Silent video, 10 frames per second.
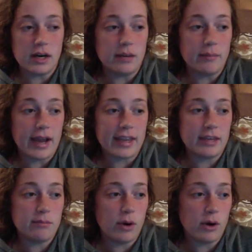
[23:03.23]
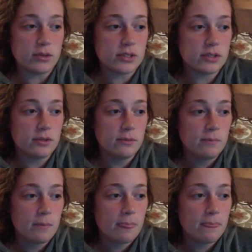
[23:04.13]
I can post
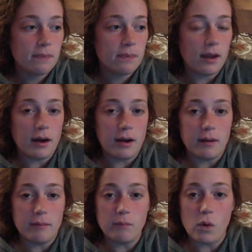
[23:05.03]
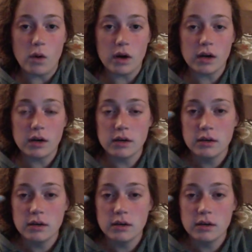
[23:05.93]
whatchamacallit?